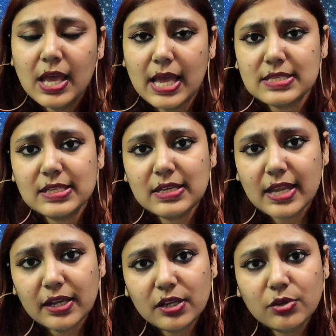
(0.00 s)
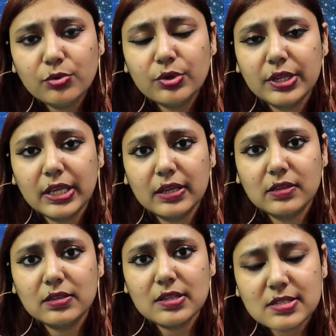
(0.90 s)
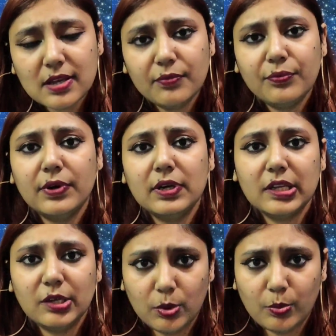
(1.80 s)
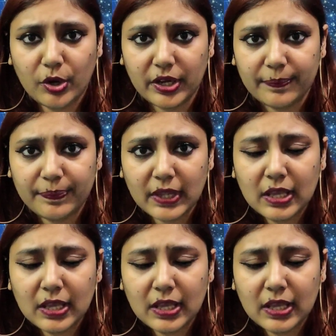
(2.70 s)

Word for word: as they tend to create a discomfort in your body.